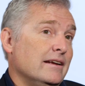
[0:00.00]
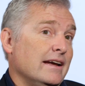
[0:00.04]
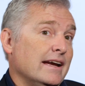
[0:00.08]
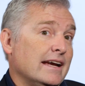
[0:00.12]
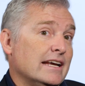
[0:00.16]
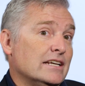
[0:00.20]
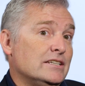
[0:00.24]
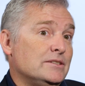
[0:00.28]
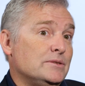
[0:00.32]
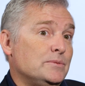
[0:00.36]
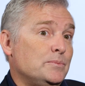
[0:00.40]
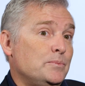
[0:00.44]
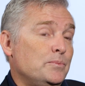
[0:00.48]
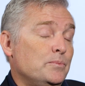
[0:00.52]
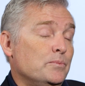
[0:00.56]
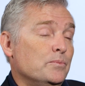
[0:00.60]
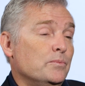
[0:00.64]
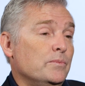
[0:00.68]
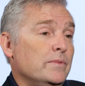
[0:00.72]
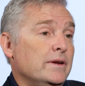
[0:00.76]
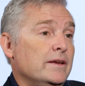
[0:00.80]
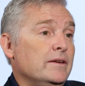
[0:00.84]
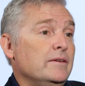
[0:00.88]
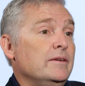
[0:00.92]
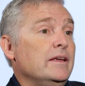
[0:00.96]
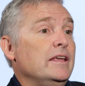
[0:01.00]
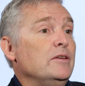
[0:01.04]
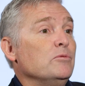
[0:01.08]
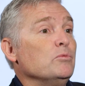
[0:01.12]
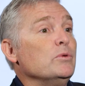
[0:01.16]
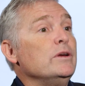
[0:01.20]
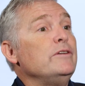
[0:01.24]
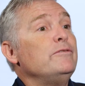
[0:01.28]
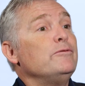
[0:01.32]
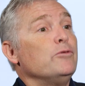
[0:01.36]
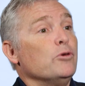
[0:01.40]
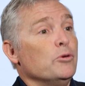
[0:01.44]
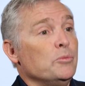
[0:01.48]

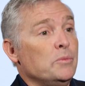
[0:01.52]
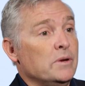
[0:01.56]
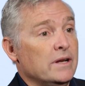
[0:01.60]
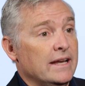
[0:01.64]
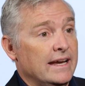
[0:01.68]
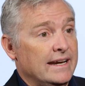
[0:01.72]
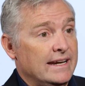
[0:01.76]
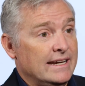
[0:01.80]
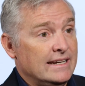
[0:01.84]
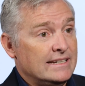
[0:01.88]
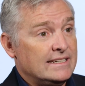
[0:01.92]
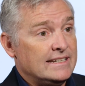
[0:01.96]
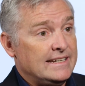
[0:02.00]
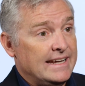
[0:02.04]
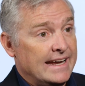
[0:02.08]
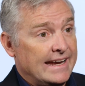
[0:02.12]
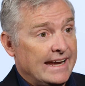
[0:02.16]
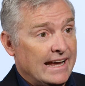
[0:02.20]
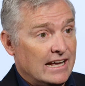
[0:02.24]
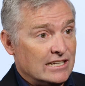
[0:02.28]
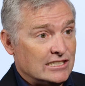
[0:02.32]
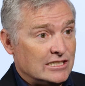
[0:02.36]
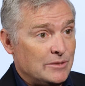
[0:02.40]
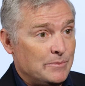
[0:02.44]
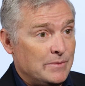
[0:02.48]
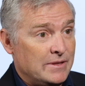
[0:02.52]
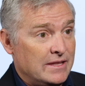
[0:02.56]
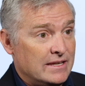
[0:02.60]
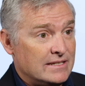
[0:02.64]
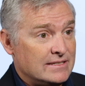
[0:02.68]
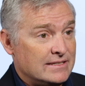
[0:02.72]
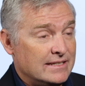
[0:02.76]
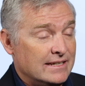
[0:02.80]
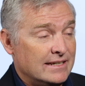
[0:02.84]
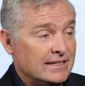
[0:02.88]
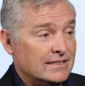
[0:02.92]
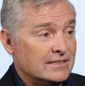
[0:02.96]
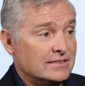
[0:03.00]
reformulating to take out some of these
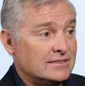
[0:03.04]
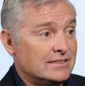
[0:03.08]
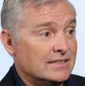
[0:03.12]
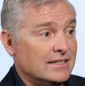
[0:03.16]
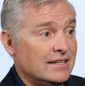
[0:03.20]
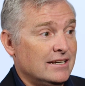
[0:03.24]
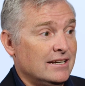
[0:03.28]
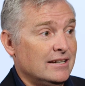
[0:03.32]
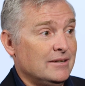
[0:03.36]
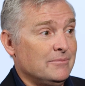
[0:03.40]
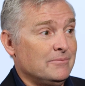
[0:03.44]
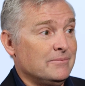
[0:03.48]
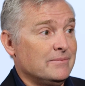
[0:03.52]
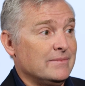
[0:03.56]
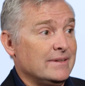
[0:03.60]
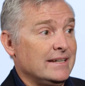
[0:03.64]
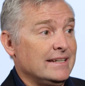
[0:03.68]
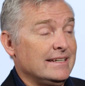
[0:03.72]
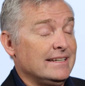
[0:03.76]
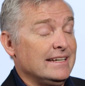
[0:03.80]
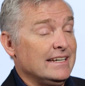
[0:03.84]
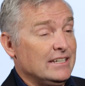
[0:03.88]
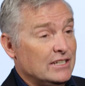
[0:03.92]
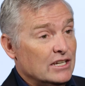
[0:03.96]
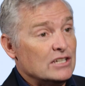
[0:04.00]
things, it